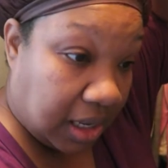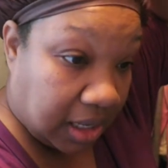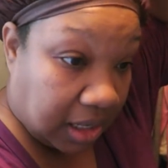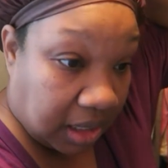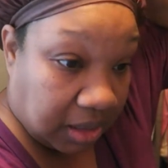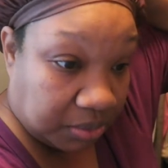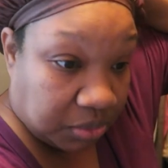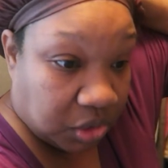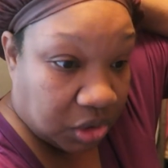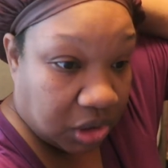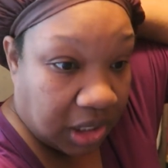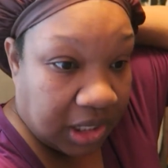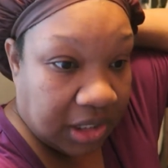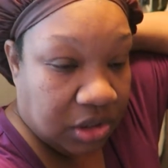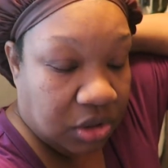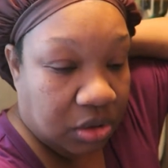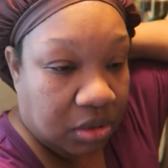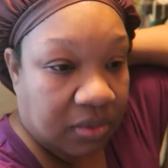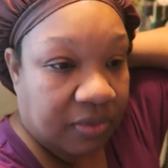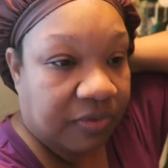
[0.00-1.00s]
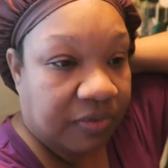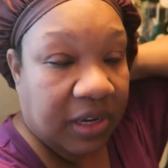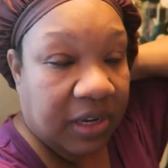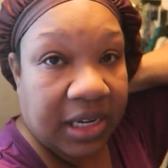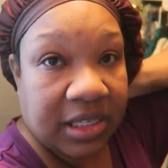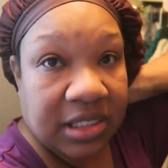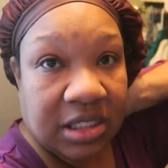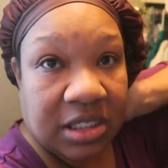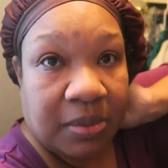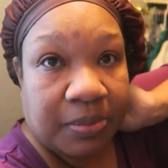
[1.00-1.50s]
I am trying to
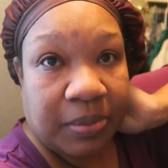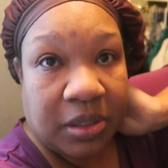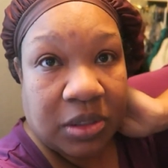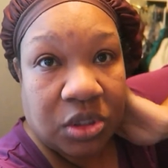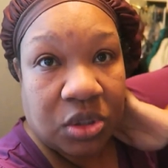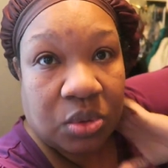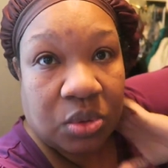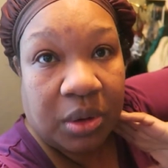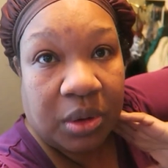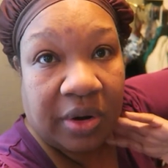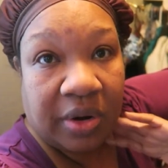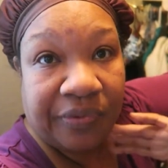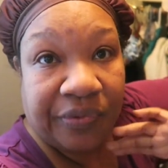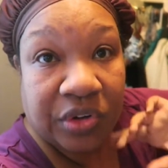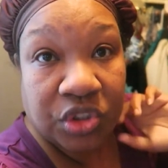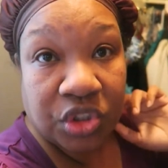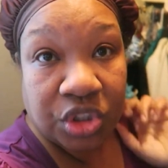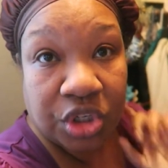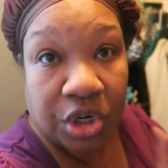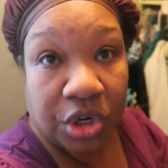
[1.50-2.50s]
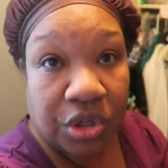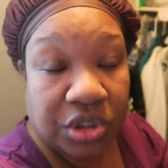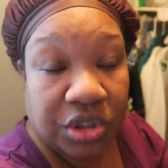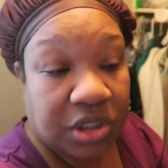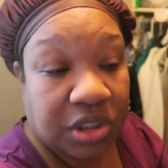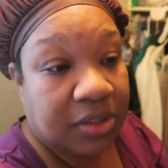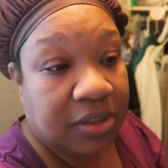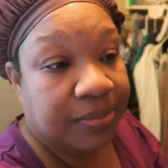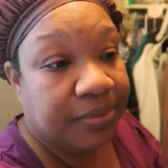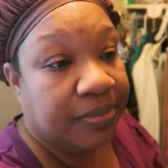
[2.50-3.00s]
find something to wear for
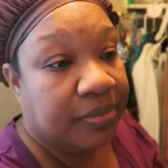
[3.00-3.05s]
church,